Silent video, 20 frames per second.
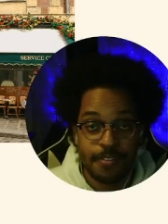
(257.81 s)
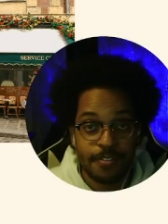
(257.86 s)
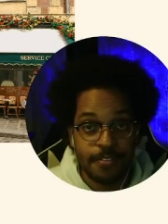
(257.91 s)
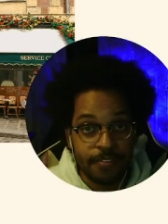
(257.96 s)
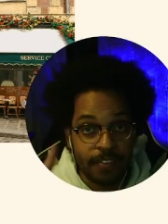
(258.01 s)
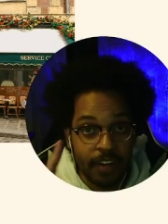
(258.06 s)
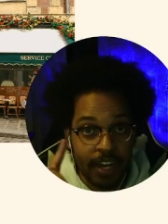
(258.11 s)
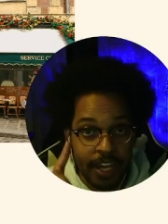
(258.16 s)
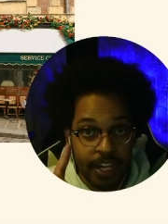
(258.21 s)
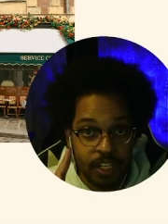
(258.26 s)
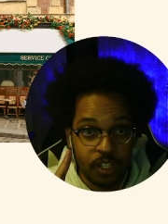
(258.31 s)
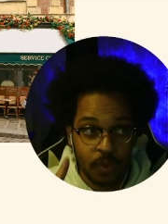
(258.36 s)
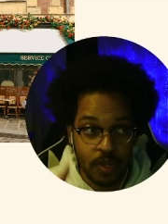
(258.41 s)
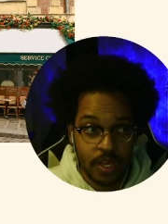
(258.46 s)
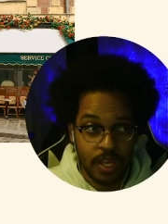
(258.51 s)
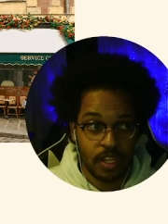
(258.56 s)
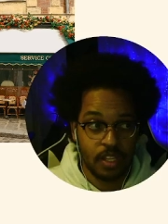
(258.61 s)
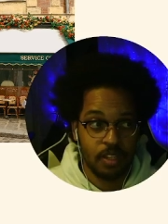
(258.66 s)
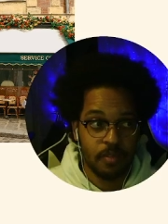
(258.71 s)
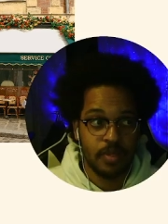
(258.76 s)
Final
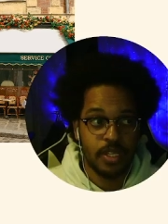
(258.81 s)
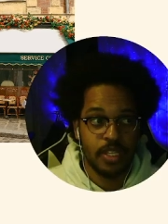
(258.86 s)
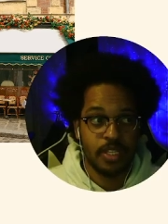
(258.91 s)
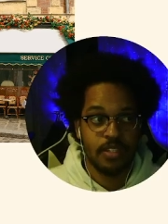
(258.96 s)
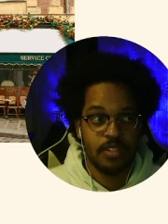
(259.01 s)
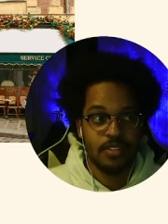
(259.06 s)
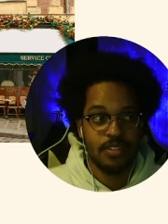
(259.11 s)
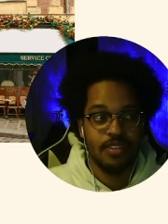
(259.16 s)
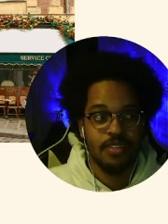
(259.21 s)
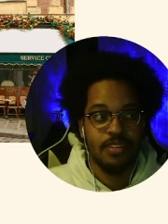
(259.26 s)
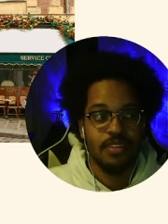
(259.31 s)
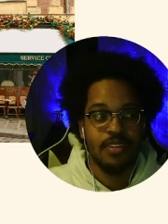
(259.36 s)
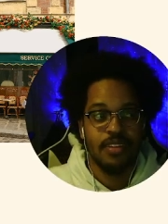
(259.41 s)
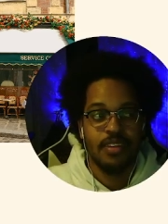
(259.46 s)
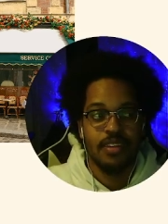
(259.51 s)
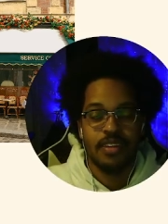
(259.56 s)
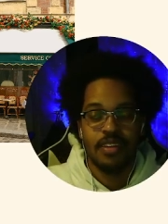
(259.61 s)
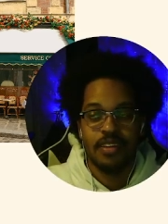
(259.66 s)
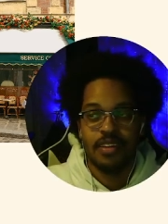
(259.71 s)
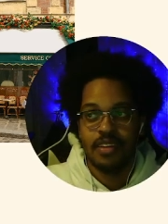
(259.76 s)
element,
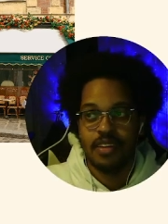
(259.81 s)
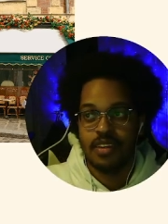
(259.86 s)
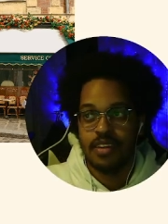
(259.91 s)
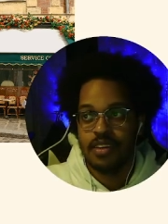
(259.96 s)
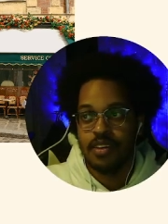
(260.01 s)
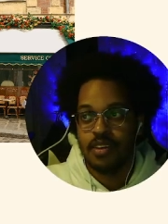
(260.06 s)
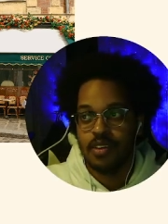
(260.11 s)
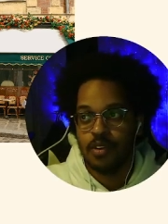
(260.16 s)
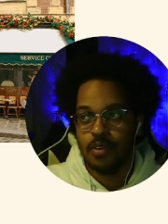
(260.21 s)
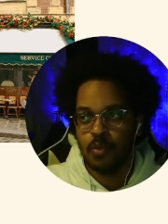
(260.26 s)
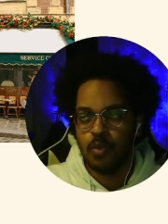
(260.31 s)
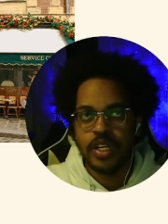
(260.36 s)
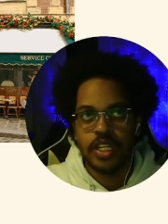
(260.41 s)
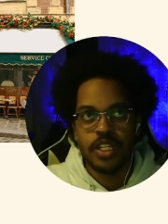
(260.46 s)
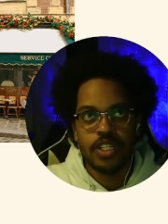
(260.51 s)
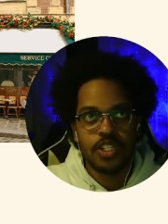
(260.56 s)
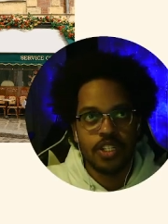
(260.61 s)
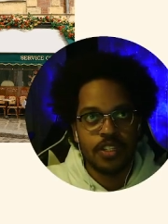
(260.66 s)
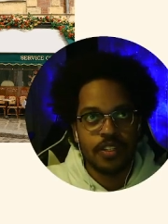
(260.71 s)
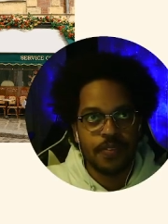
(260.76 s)

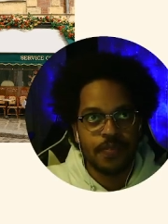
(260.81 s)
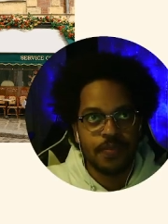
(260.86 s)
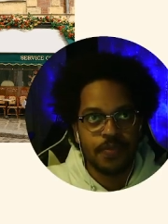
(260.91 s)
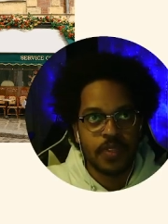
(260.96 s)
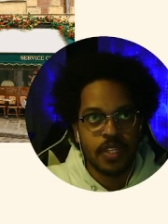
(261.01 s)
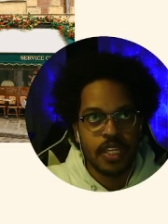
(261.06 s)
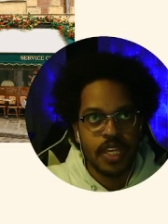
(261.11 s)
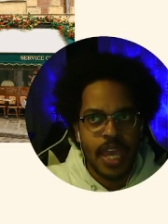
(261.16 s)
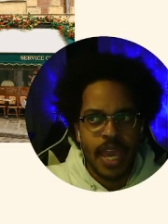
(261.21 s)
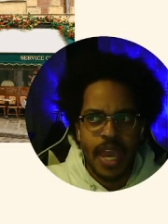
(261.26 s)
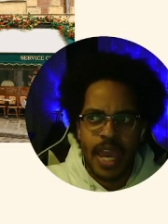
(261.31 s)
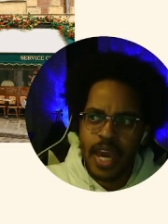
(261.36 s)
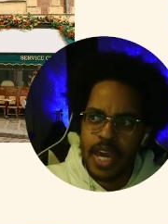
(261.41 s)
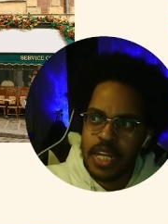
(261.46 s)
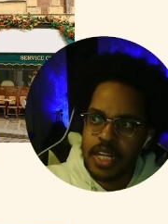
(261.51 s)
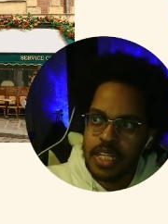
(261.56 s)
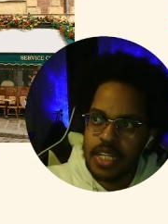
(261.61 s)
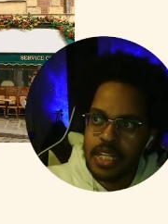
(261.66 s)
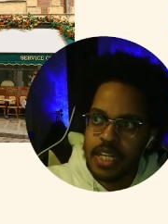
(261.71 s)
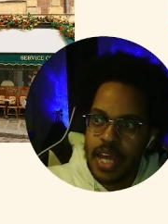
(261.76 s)
which had
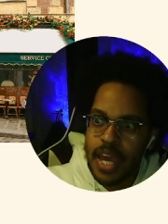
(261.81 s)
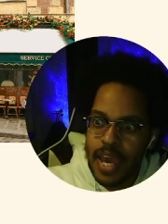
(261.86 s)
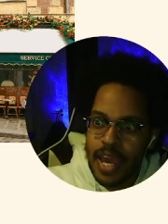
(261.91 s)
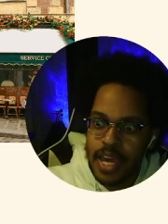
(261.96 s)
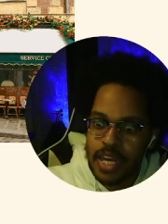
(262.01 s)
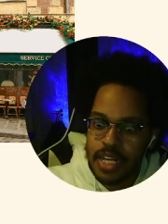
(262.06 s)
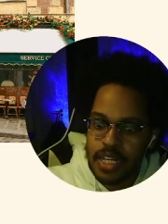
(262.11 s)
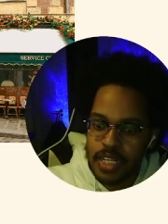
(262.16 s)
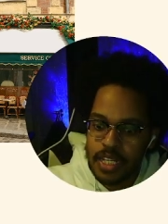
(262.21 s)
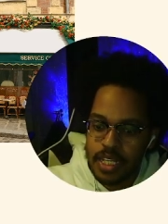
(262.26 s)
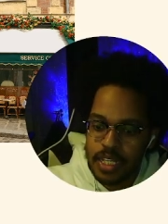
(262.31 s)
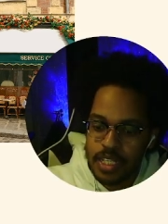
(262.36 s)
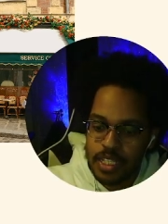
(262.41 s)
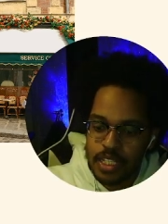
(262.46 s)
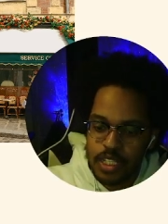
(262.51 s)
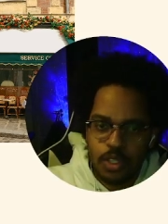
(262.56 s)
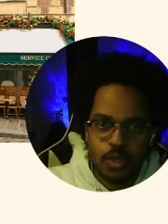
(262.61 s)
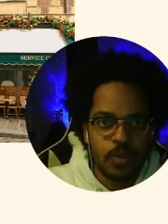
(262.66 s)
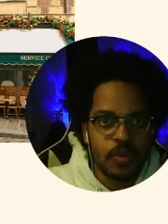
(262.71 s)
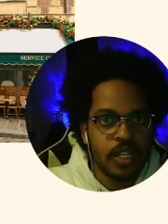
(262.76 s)
a
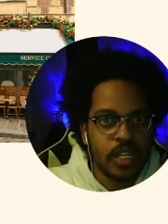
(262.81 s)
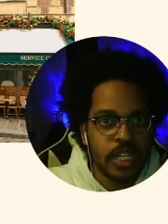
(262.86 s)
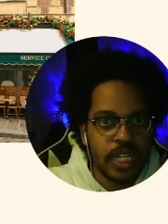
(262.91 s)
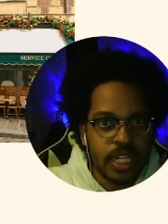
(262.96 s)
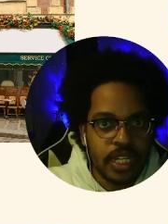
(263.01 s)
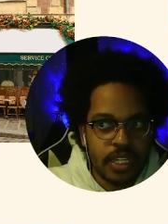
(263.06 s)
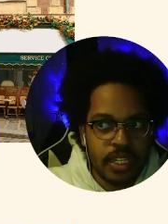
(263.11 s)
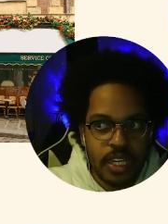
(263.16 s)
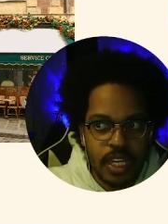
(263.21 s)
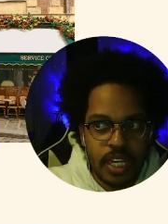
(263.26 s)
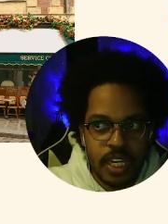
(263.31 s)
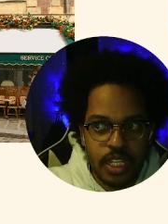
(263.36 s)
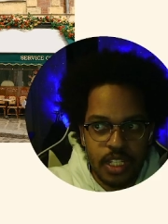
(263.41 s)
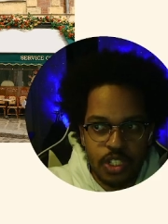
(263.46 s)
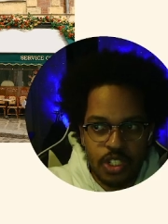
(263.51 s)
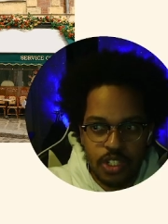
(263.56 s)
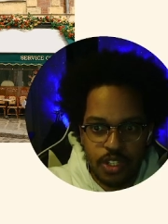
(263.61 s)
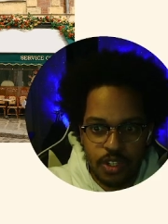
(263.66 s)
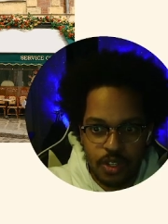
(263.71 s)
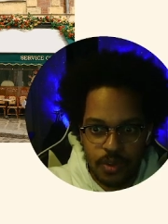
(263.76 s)
unique
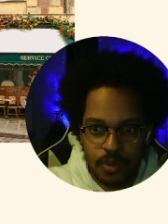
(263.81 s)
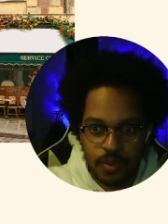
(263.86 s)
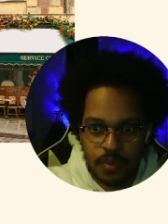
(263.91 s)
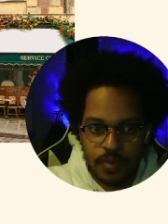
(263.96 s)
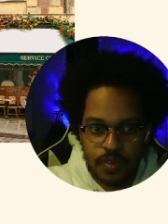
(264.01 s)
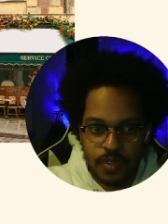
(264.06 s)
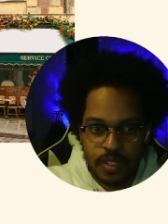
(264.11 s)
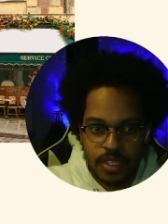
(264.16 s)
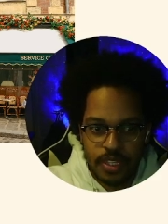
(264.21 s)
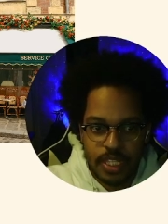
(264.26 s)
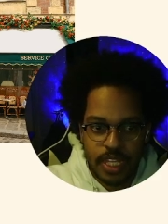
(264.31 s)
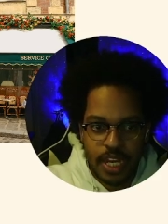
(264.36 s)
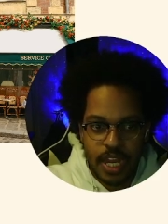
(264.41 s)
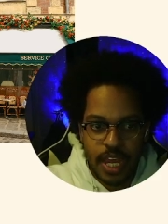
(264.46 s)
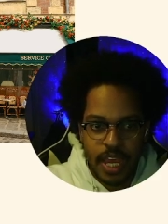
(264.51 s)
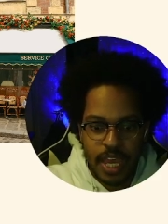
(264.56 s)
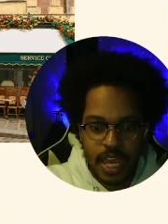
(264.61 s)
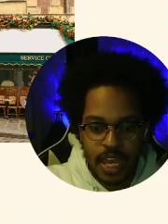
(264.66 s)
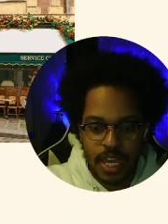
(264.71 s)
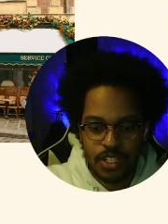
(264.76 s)
issue that I
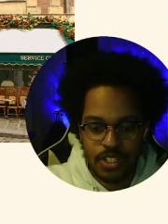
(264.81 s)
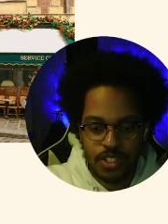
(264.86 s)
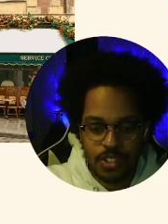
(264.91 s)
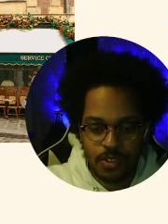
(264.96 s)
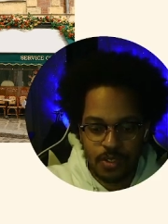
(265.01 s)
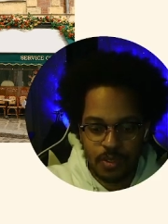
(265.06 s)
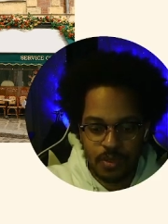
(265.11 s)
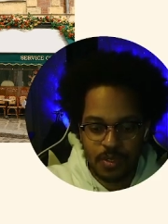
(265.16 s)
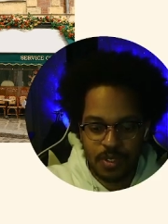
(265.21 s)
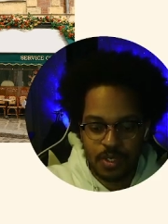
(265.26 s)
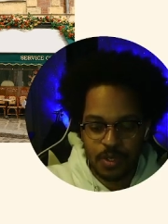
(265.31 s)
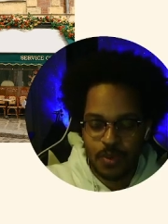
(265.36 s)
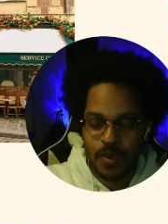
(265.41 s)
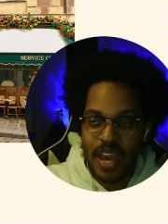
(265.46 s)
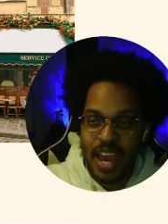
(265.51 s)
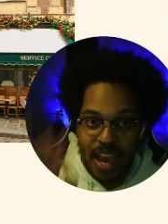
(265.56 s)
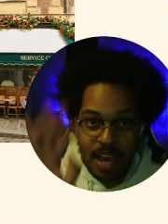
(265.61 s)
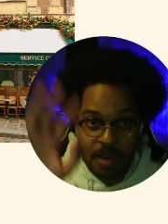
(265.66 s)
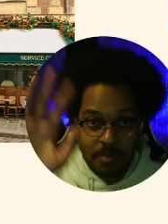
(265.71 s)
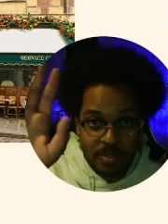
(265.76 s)
had to do
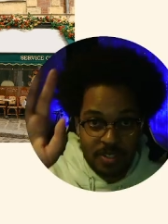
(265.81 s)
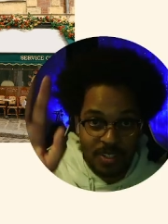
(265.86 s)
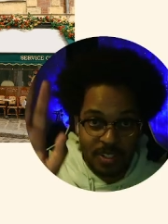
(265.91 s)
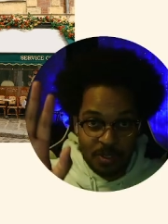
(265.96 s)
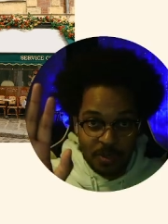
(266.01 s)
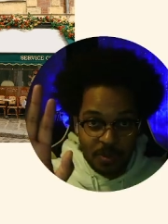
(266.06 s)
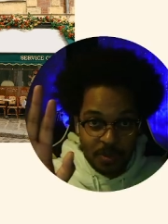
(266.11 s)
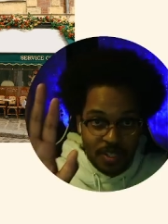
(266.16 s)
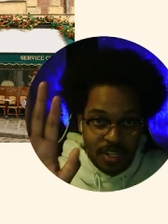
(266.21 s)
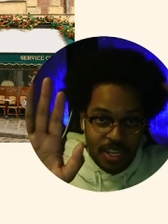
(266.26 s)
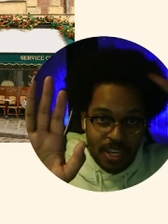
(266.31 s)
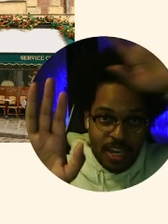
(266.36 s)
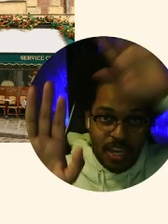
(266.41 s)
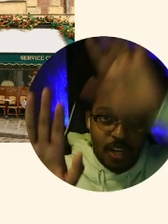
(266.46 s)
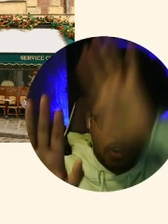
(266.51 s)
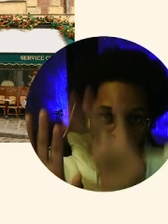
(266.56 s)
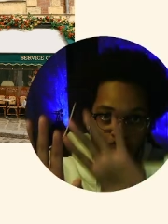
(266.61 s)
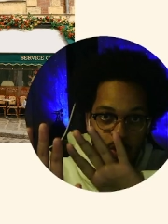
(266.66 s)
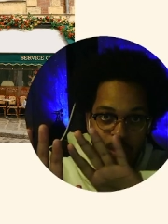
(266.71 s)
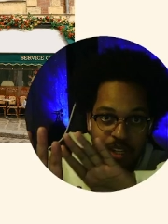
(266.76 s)
absolute
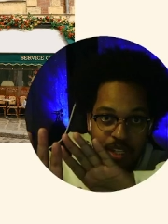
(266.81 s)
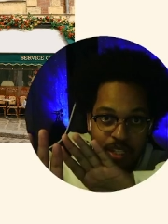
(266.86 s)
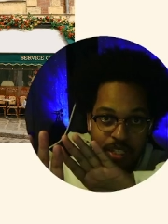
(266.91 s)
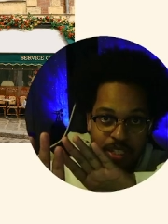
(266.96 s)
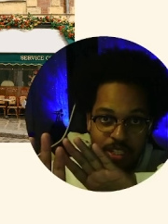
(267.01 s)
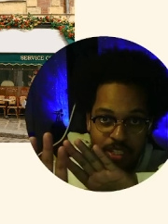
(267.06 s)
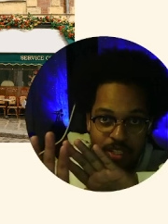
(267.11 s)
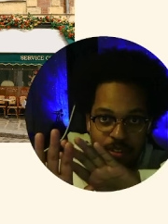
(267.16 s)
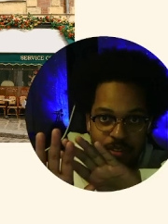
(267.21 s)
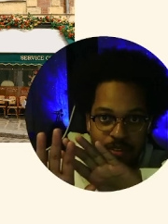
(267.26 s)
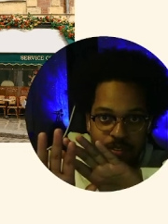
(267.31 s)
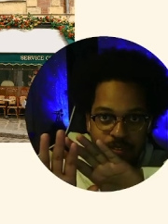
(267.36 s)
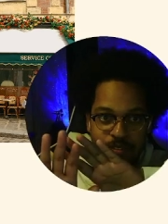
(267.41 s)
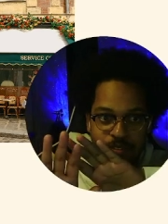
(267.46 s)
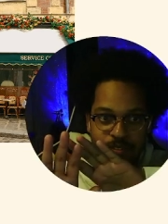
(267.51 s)
and relative